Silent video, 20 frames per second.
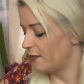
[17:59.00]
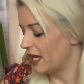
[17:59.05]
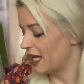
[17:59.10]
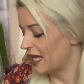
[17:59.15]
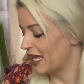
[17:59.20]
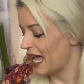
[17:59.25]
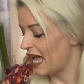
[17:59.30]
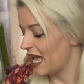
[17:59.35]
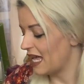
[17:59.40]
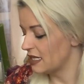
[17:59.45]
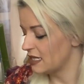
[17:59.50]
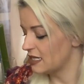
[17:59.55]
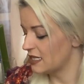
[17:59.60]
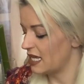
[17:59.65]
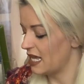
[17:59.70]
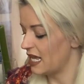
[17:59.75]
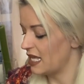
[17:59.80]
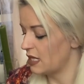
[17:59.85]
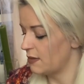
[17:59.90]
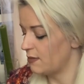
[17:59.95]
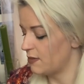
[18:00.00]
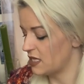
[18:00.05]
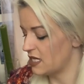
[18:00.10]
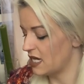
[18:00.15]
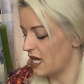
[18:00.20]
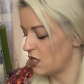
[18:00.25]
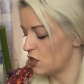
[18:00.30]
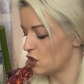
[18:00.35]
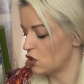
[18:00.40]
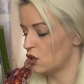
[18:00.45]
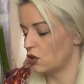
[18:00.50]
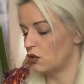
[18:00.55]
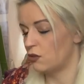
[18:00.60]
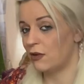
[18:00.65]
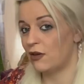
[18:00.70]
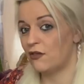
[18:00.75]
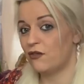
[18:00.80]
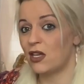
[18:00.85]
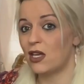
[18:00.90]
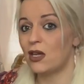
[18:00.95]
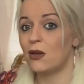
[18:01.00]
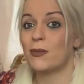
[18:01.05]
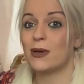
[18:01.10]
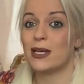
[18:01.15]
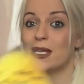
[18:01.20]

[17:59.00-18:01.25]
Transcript: Again, seeing the potential with you,